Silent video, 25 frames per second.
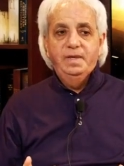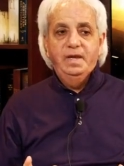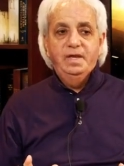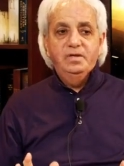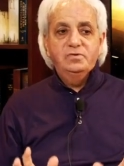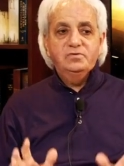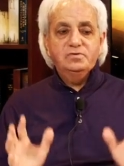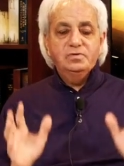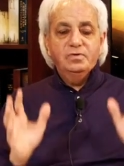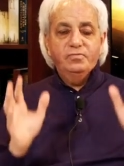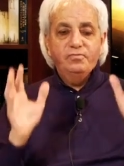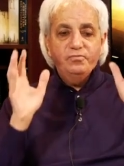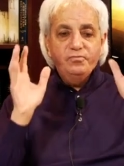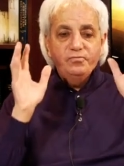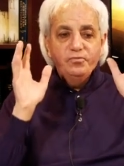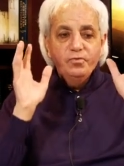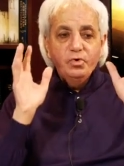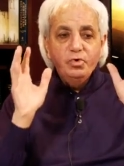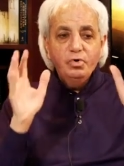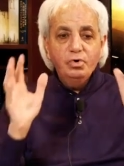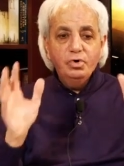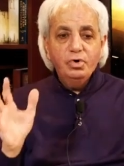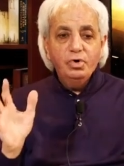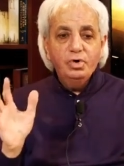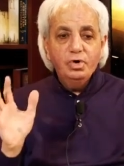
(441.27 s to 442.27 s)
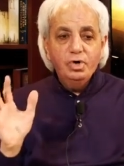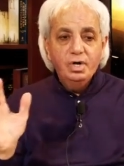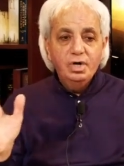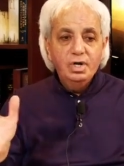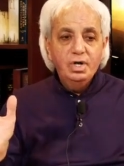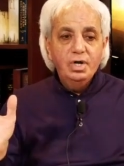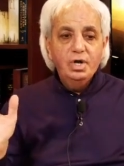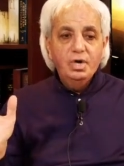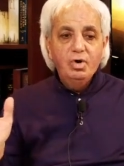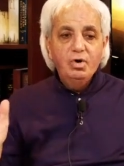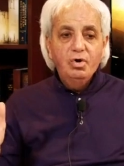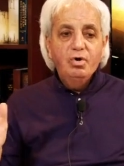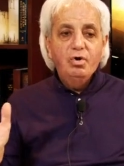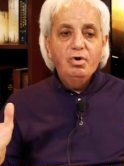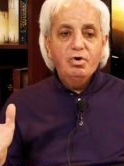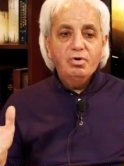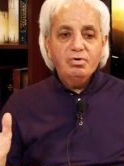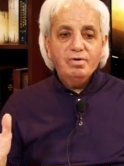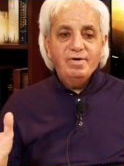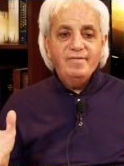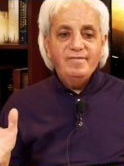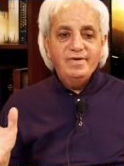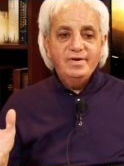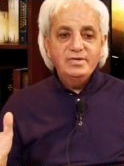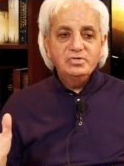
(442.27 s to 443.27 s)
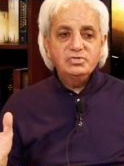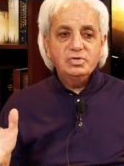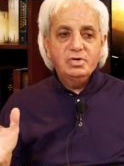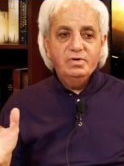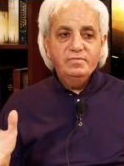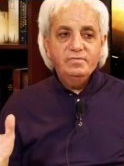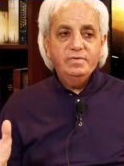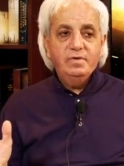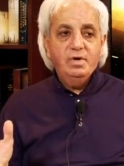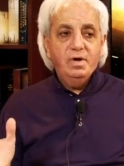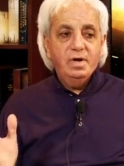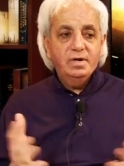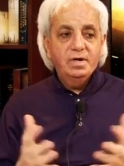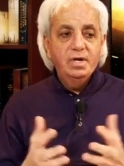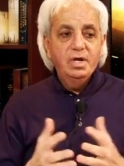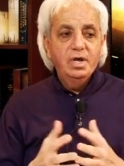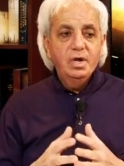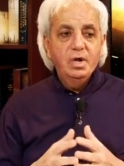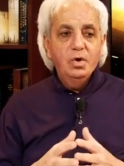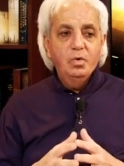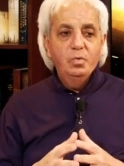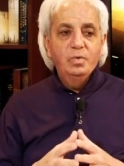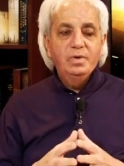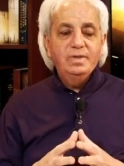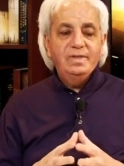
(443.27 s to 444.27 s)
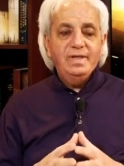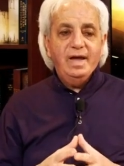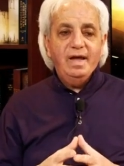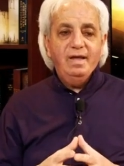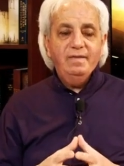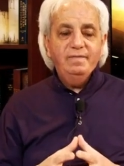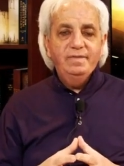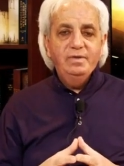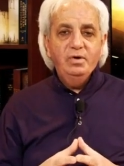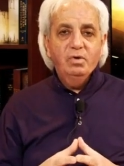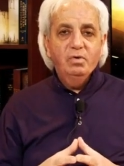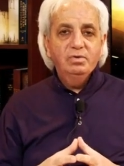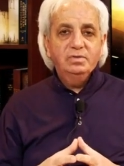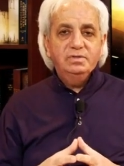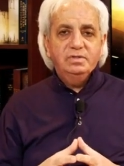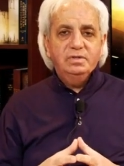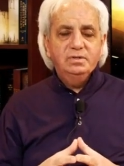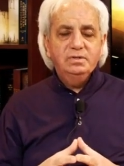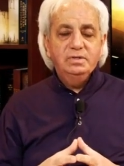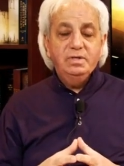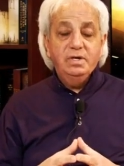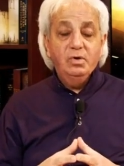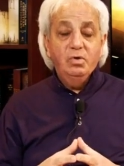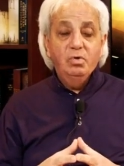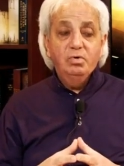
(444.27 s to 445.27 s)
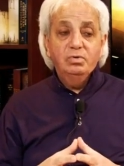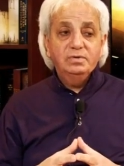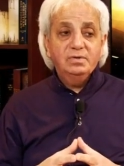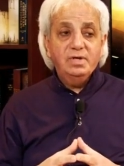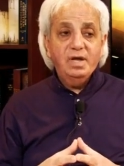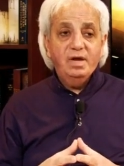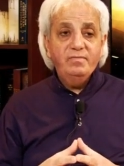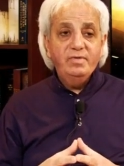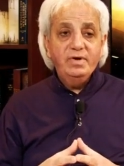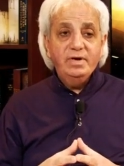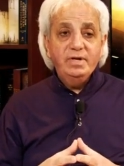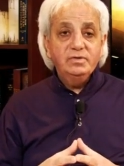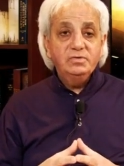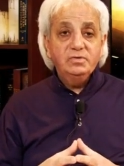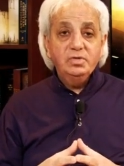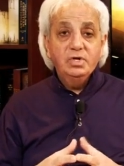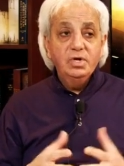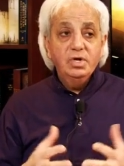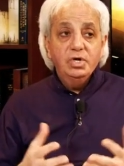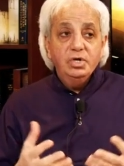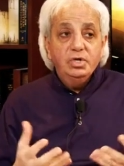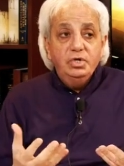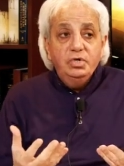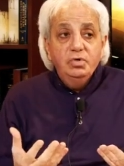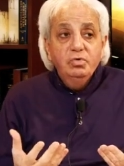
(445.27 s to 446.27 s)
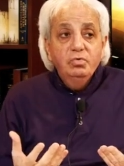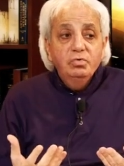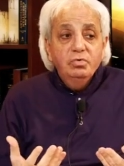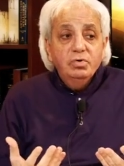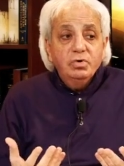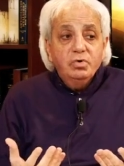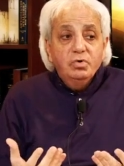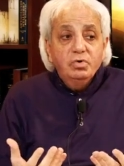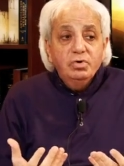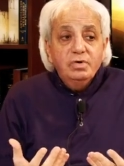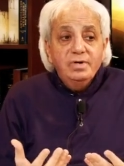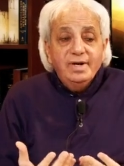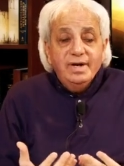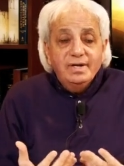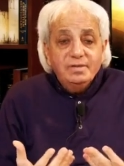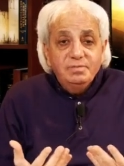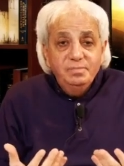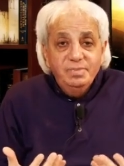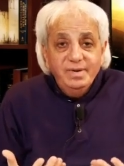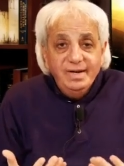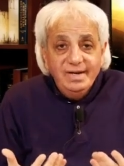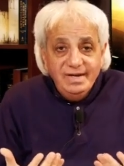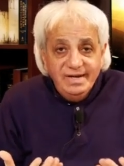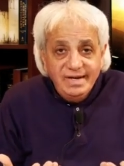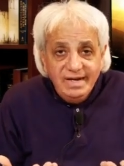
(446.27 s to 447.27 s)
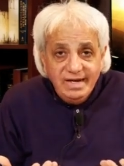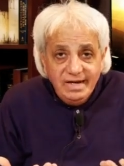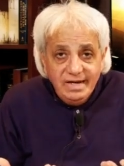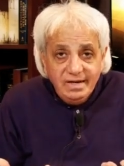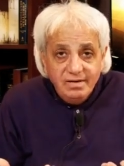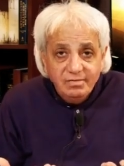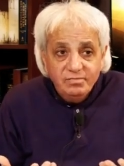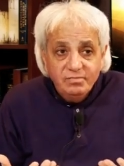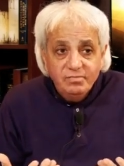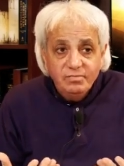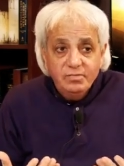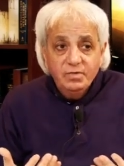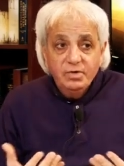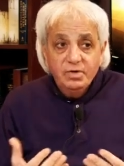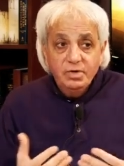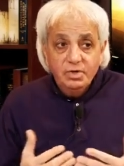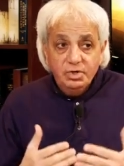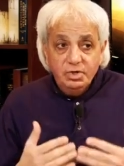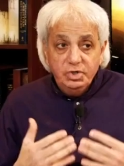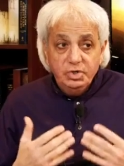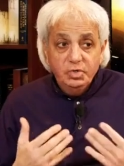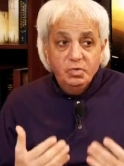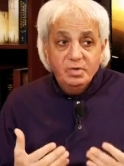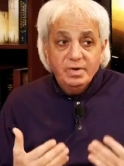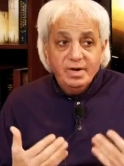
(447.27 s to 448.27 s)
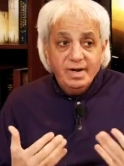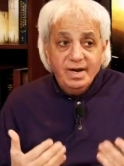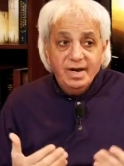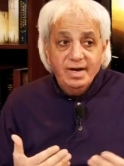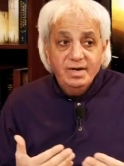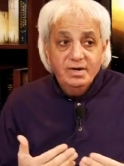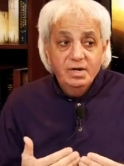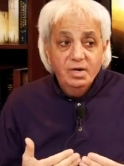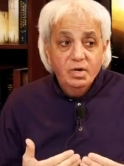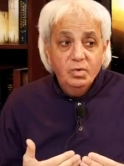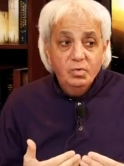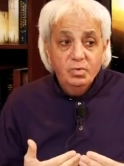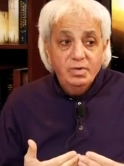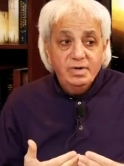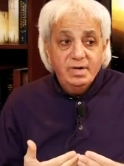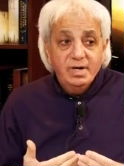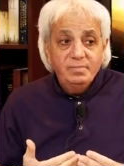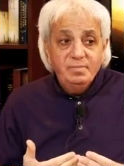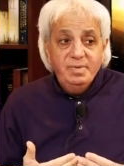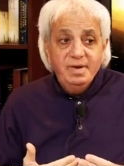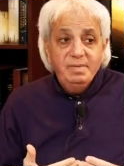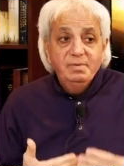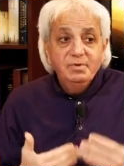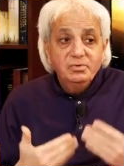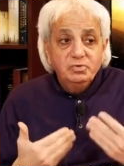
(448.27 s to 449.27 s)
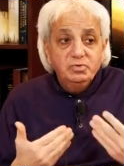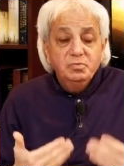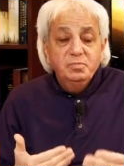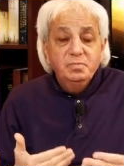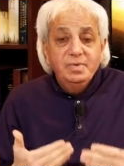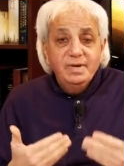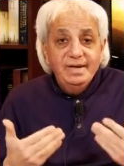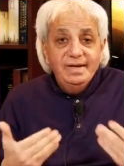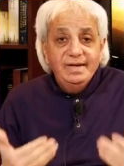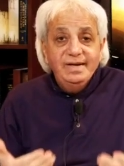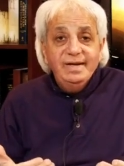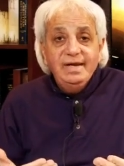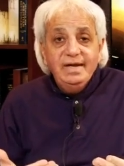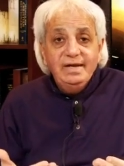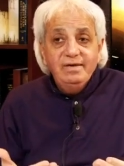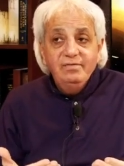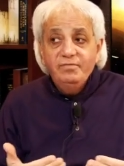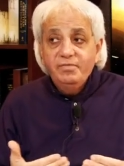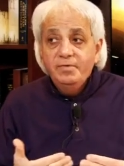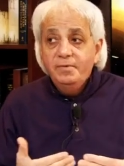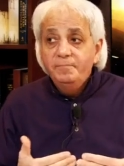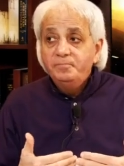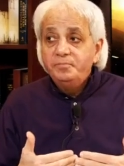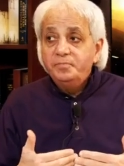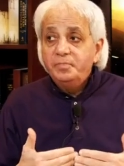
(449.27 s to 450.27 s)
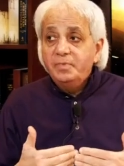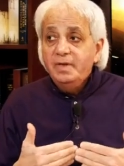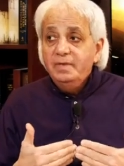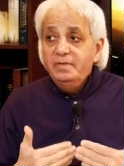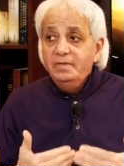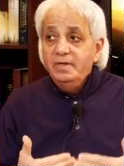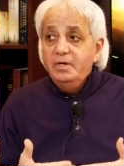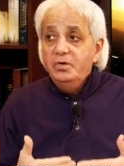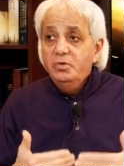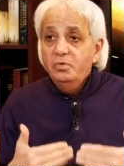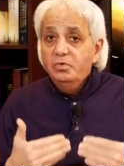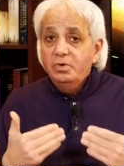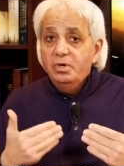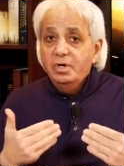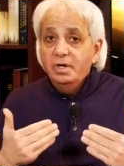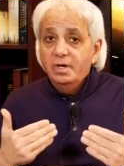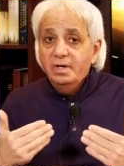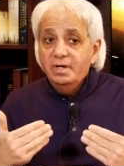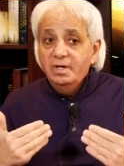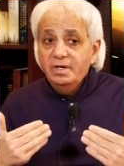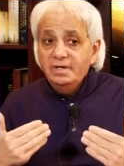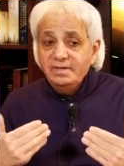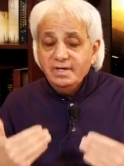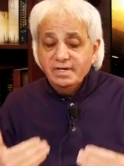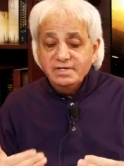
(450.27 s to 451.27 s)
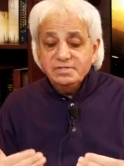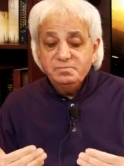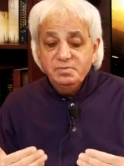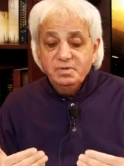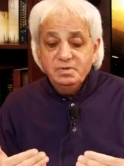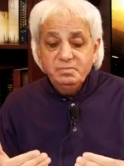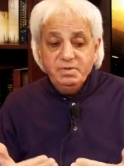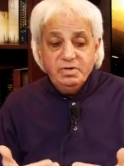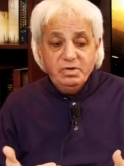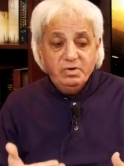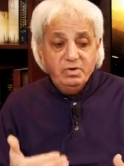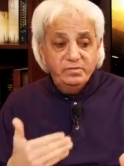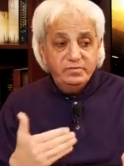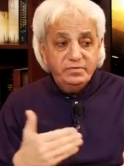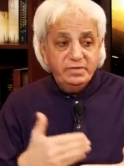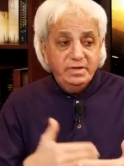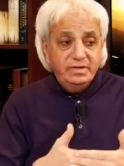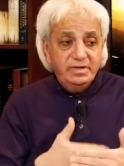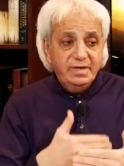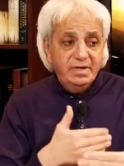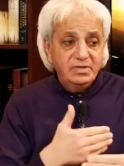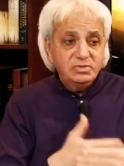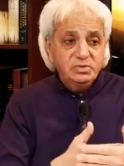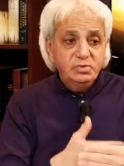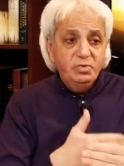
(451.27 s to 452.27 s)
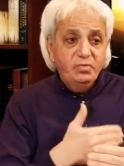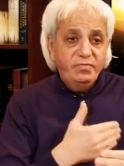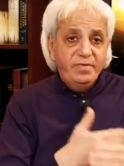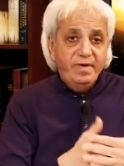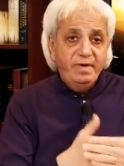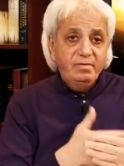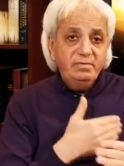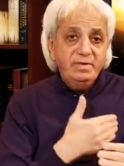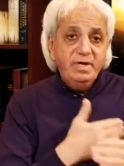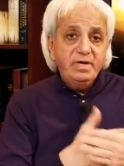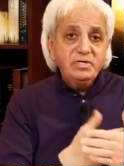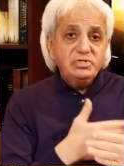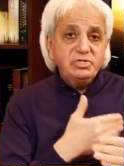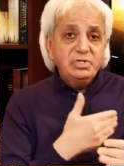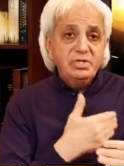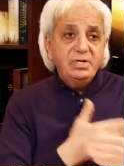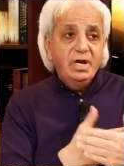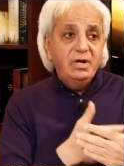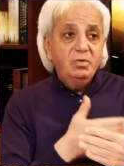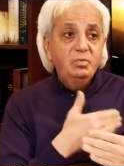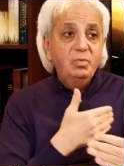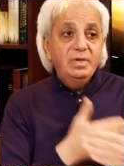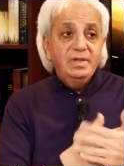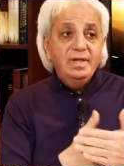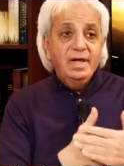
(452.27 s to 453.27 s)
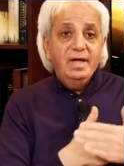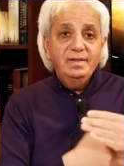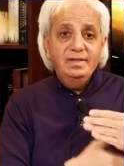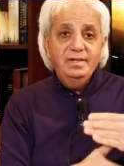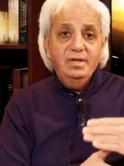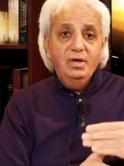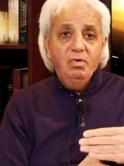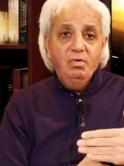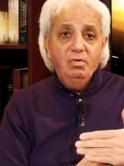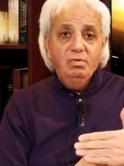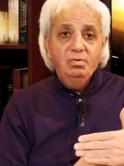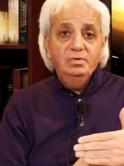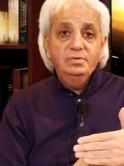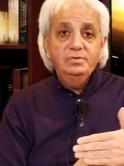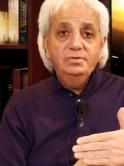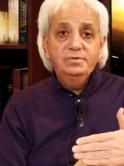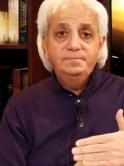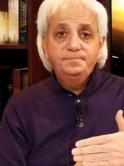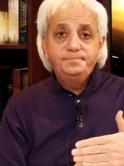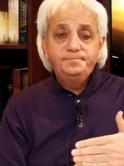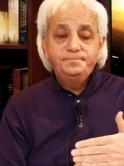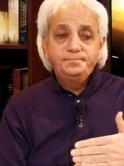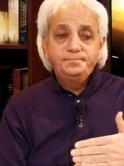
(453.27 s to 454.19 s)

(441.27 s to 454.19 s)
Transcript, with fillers: It's the full revelation of God. Without the old, the old covenant, you could not believe. You and I would not be able to believe the New Testament because it has no foundation and without the old.